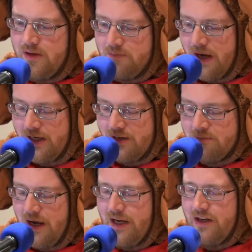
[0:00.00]

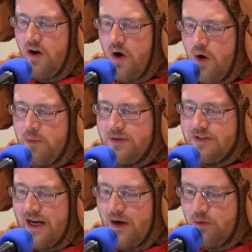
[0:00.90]
my hope is
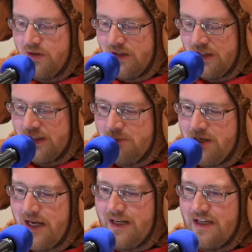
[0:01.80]
that I will
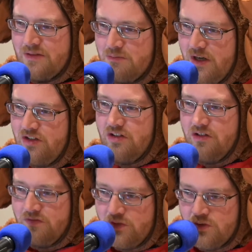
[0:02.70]
eliminate as much
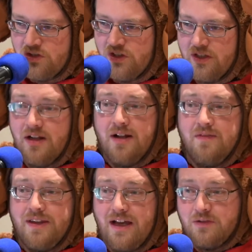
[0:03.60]
confusion
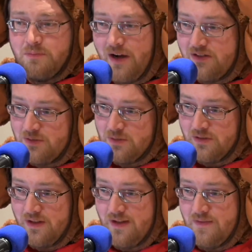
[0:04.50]
as possible,
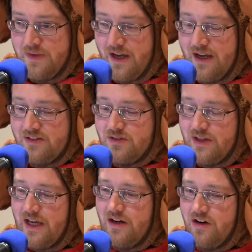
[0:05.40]
so
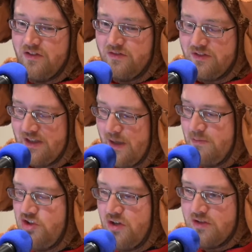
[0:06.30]
that our team
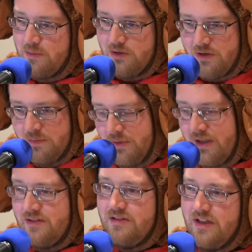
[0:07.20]
shows up at the right
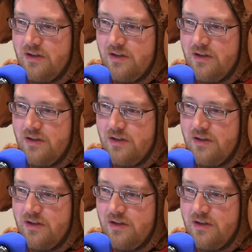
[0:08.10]
place, they do